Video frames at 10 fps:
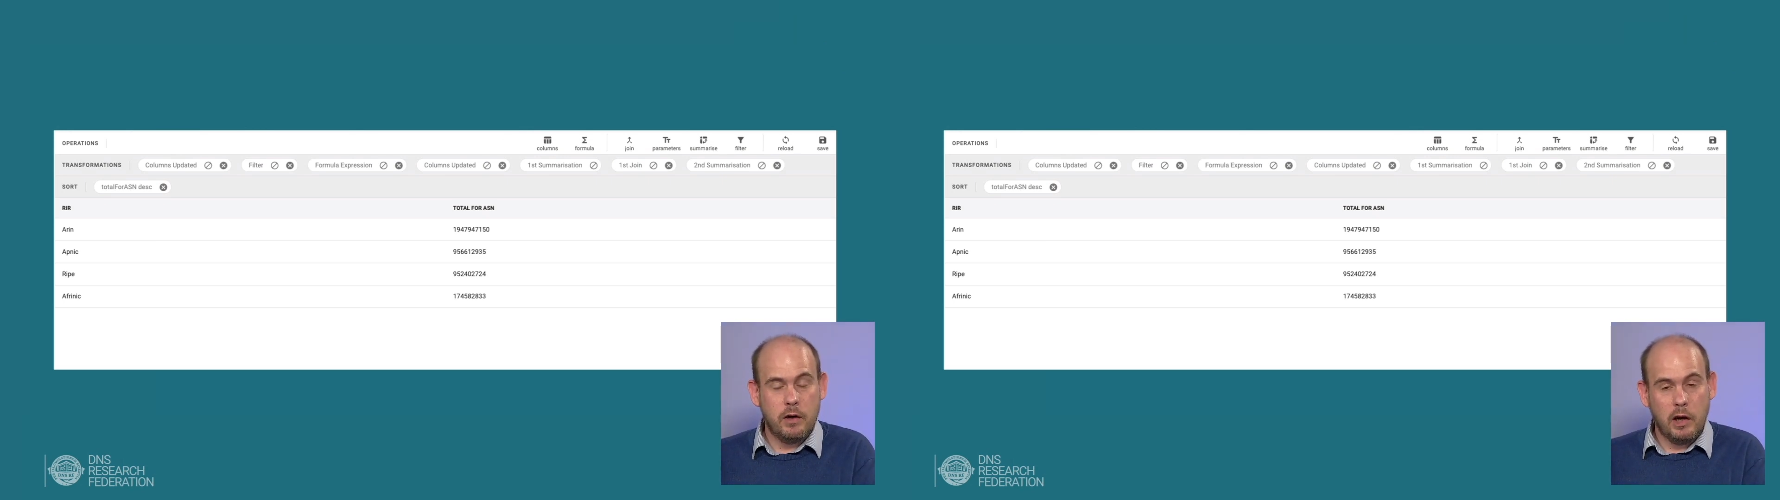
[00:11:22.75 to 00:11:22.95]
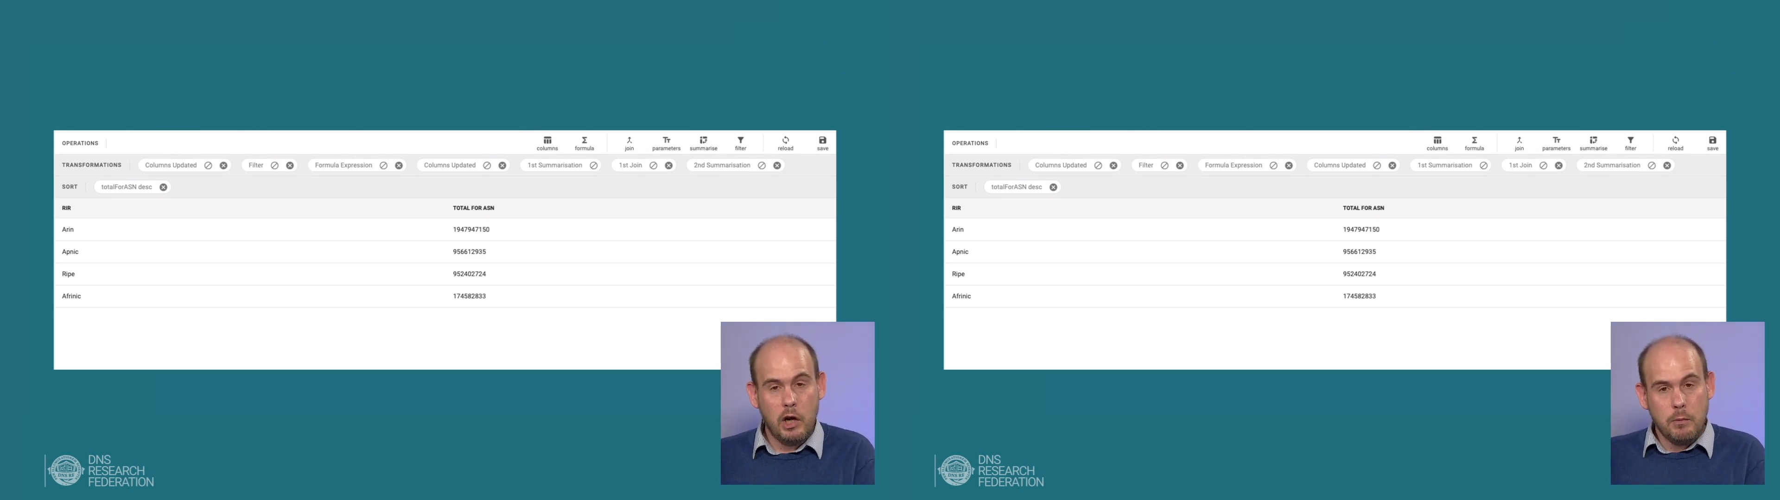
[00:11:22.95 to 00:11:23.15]

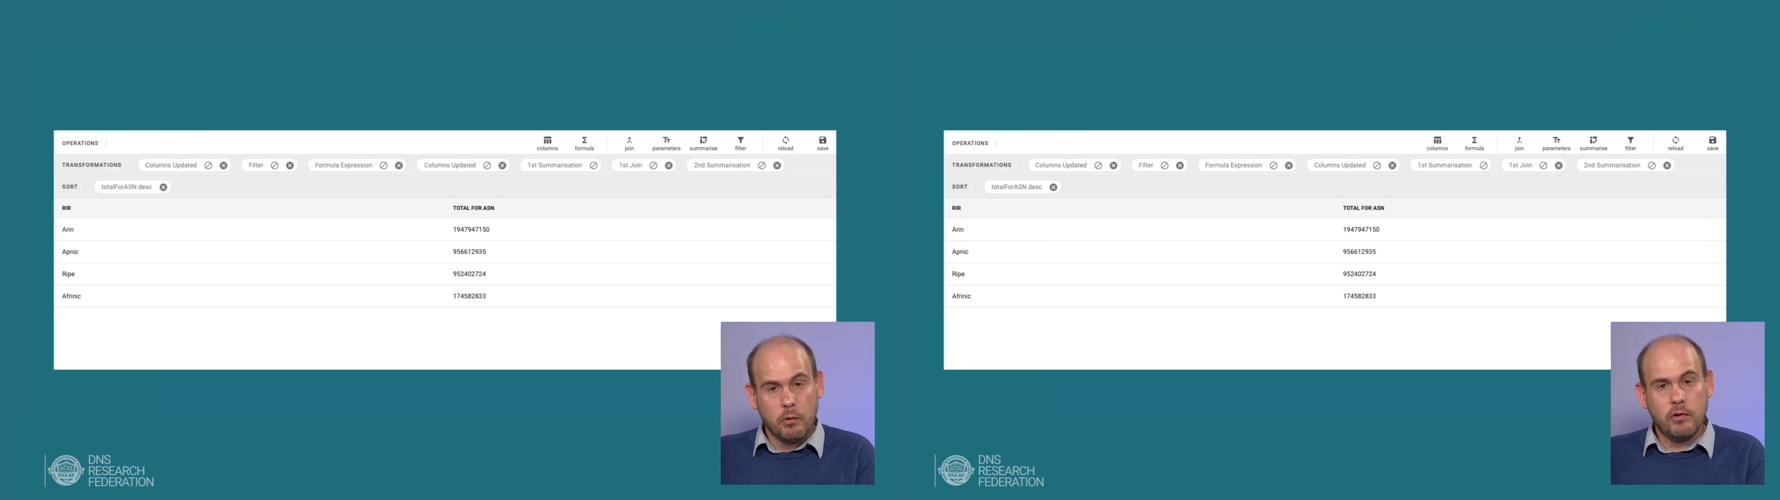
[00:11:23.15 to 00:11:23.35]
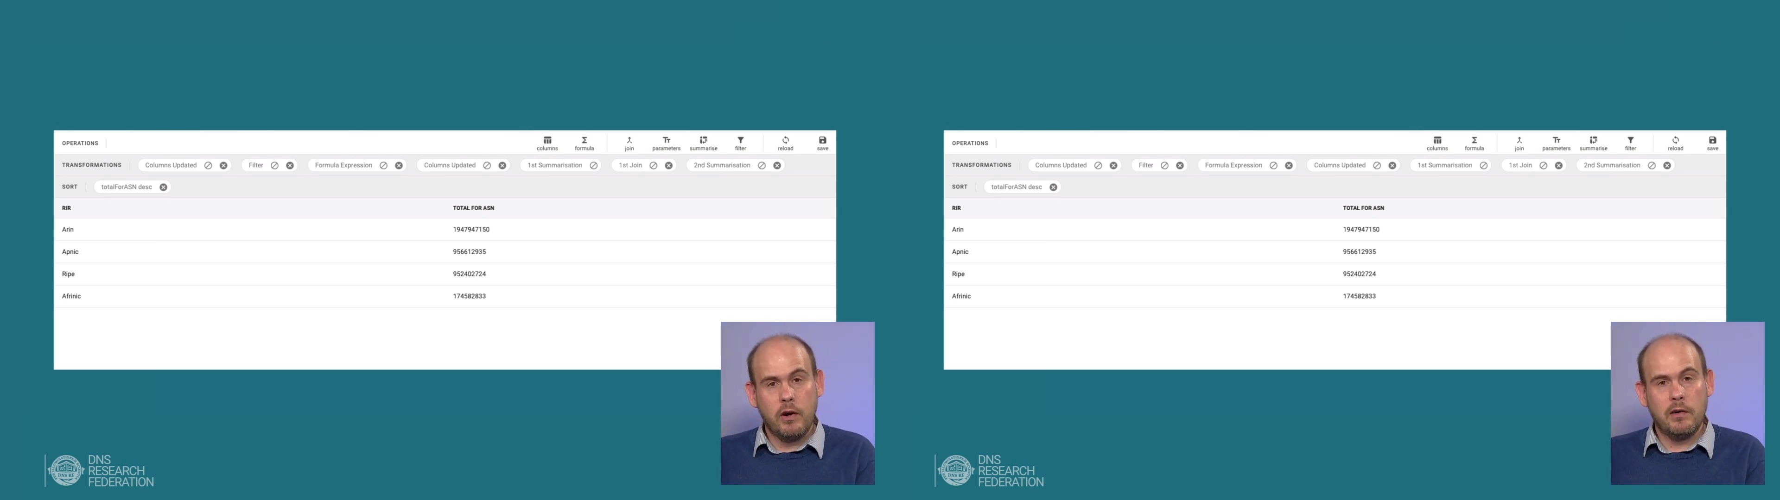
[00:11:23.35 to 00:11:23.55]
global
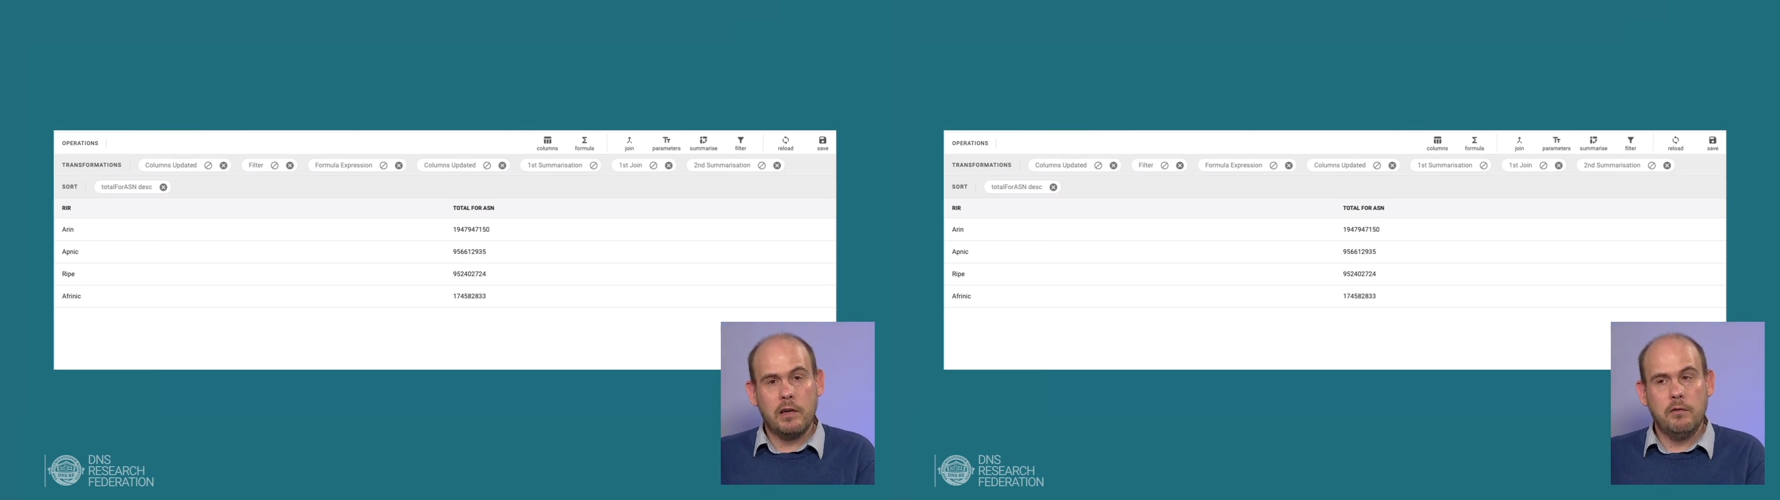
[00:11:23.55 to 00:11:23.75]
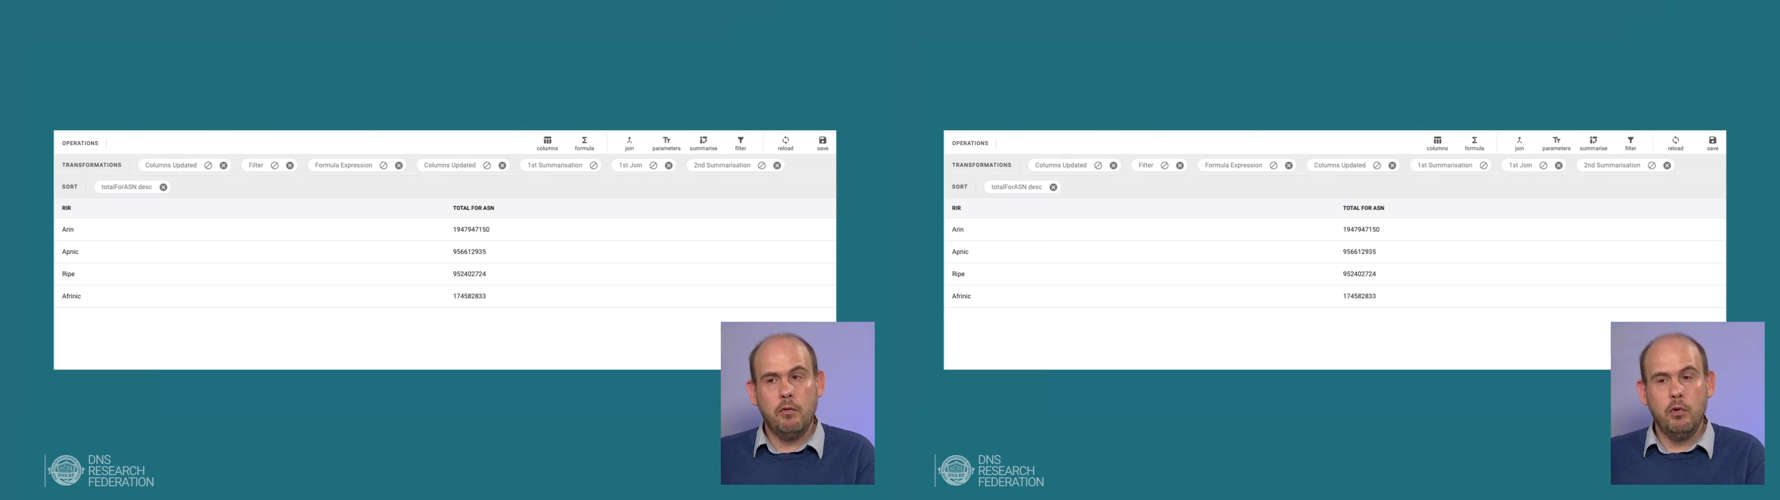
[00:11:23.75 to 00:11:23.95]

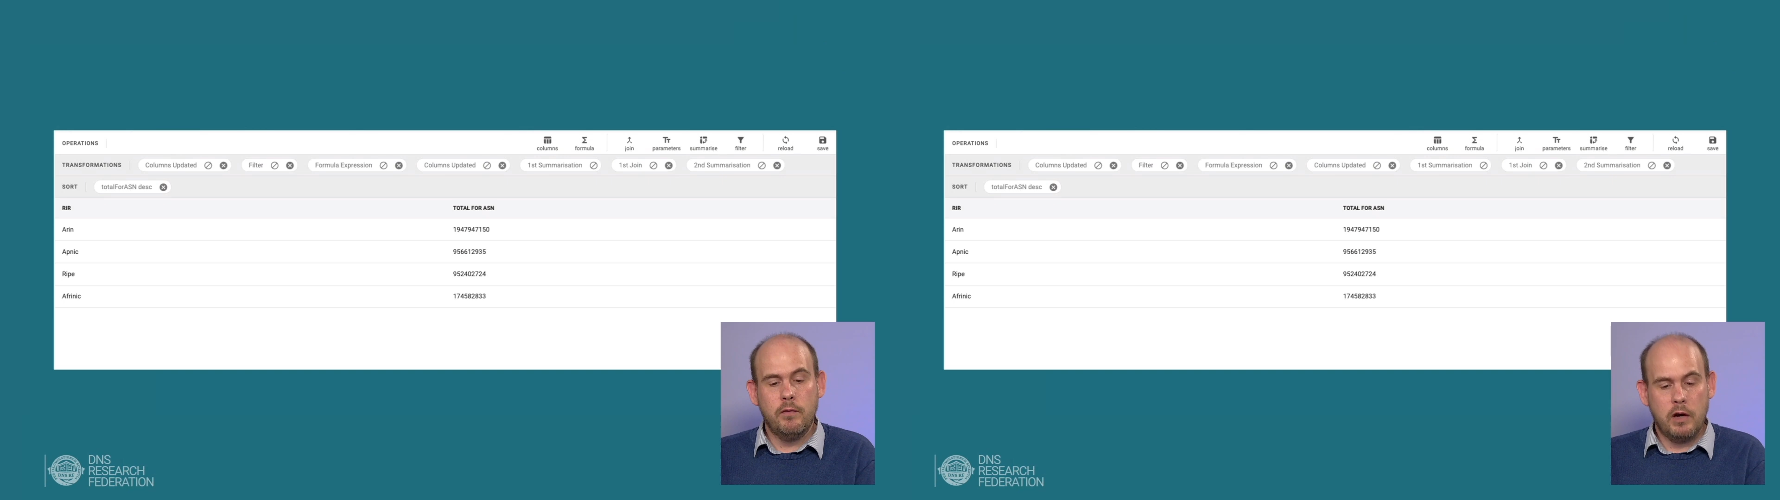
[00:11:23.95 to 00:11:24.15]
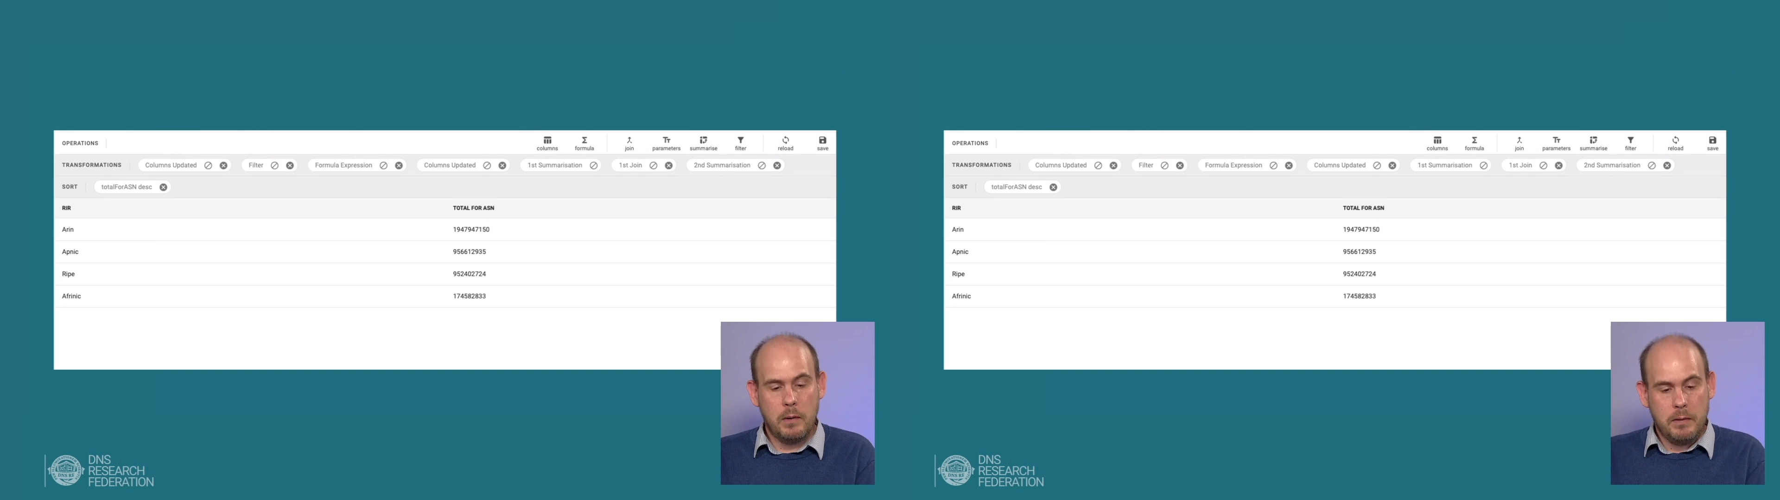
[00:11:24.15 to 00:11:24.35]
total of all of
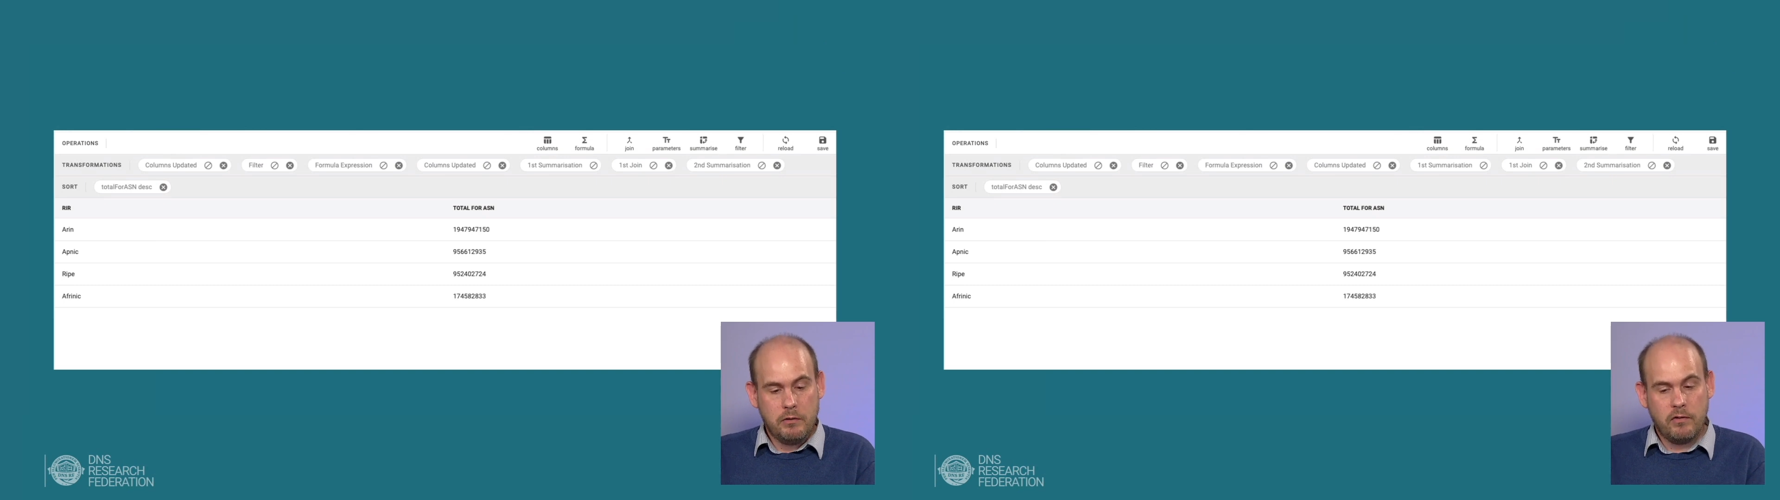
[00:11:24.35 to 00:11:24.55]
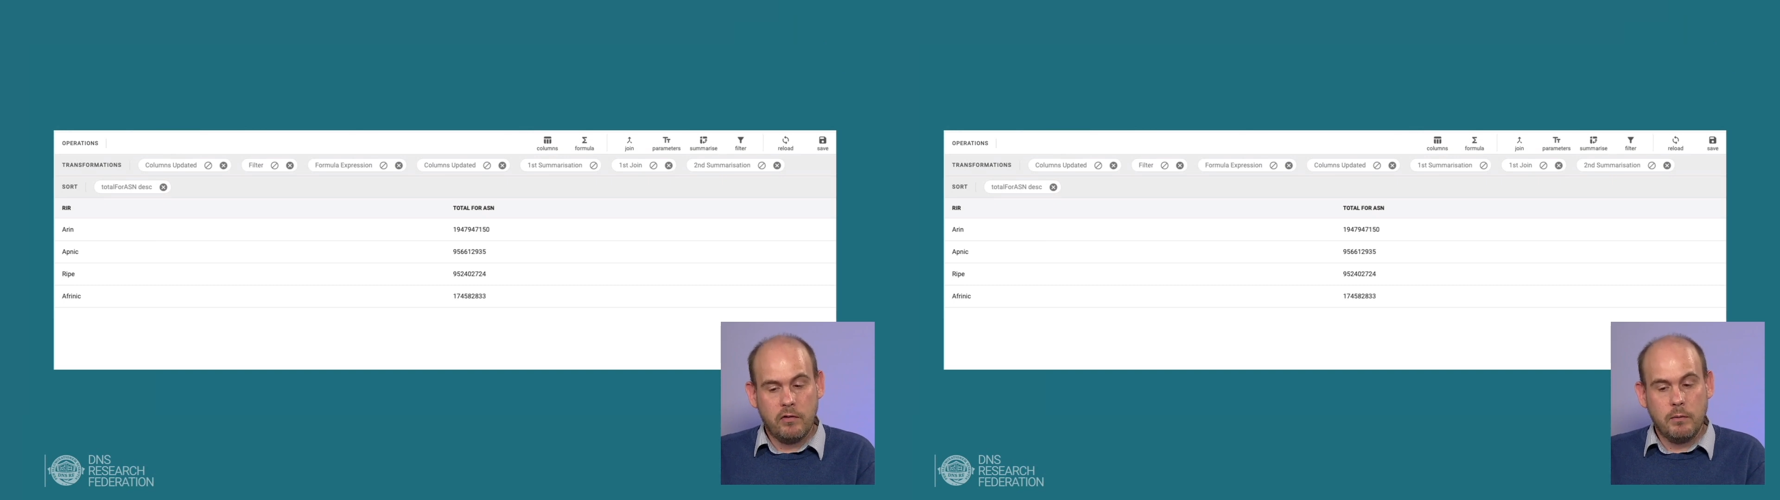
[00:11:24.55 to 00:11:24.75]
the IP addresses